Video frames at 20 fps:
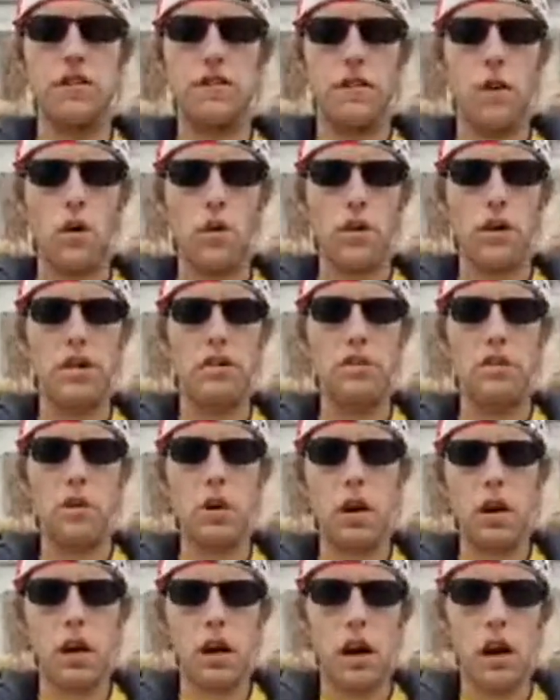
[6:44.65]
foreign to
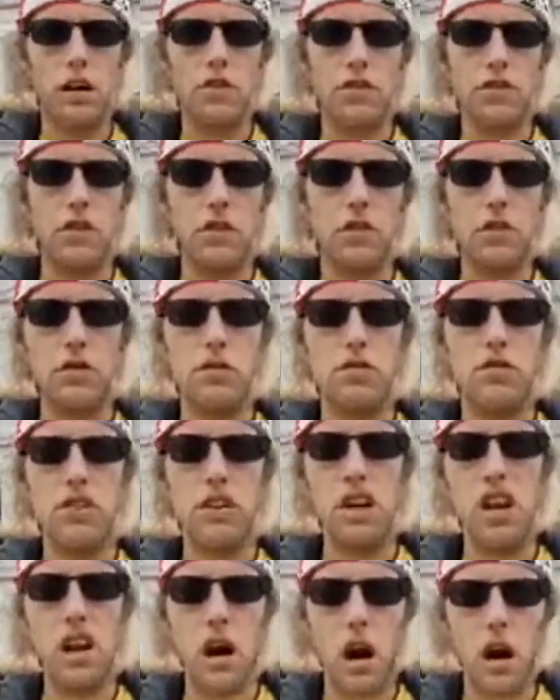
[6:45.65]
our Constitution
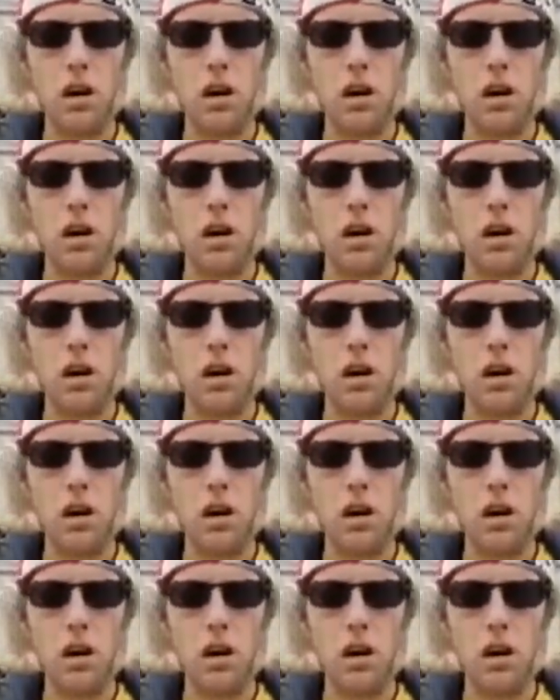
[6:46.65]
and